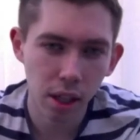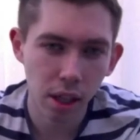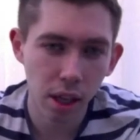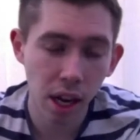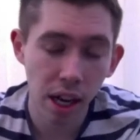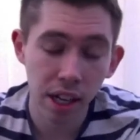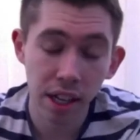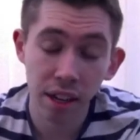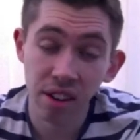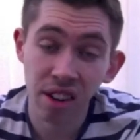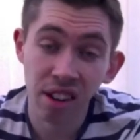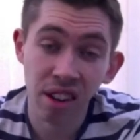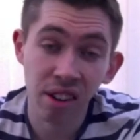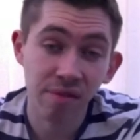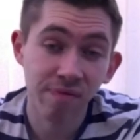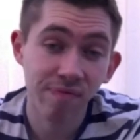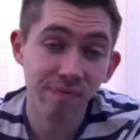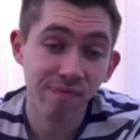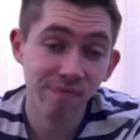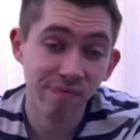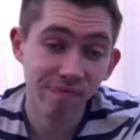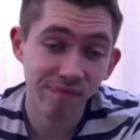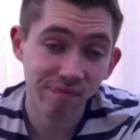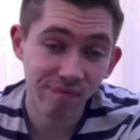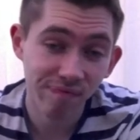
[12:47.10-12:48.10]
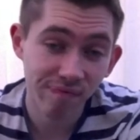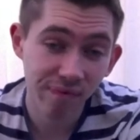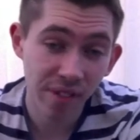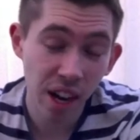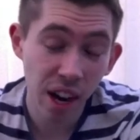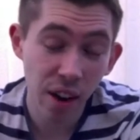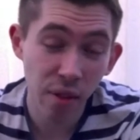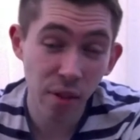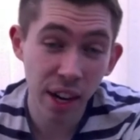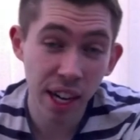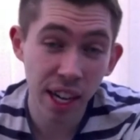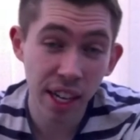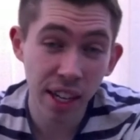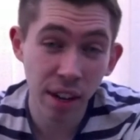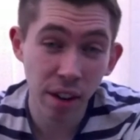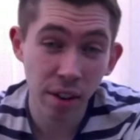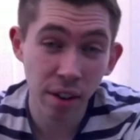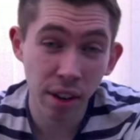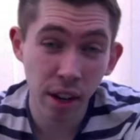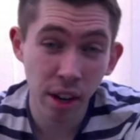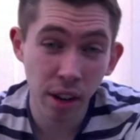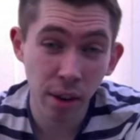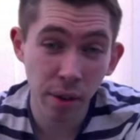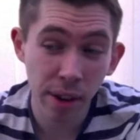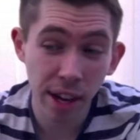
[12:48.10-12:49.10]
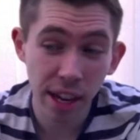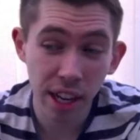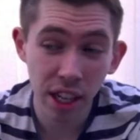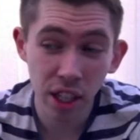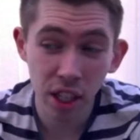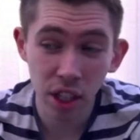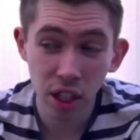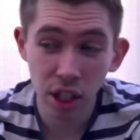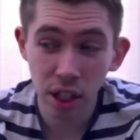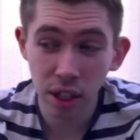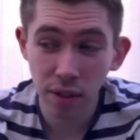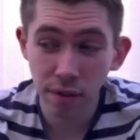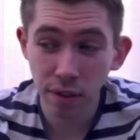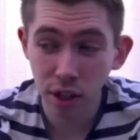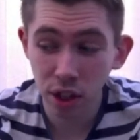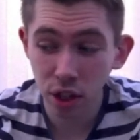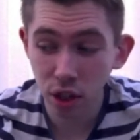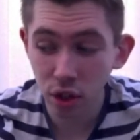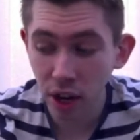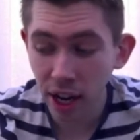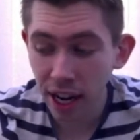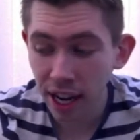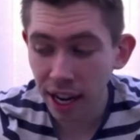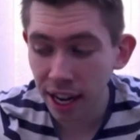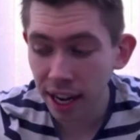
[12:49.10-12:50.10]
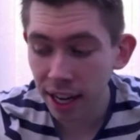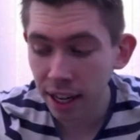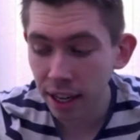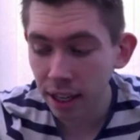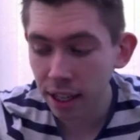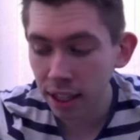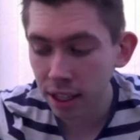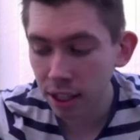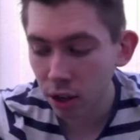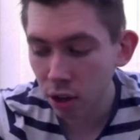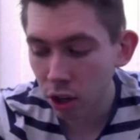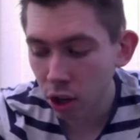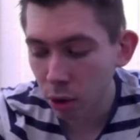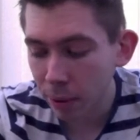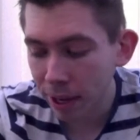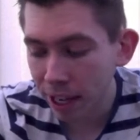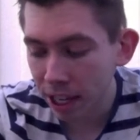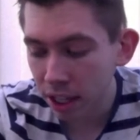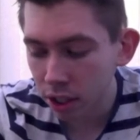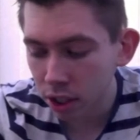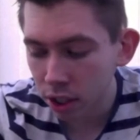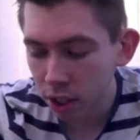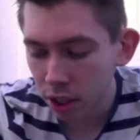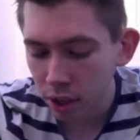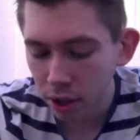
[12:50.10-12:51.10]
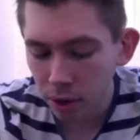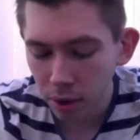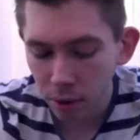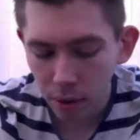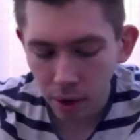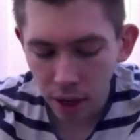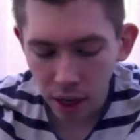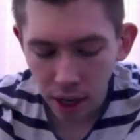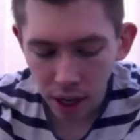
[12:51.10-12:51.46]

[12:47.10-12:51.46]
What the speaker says: don't know. I really don't know. It's just frustrating. There's not a lot we can do.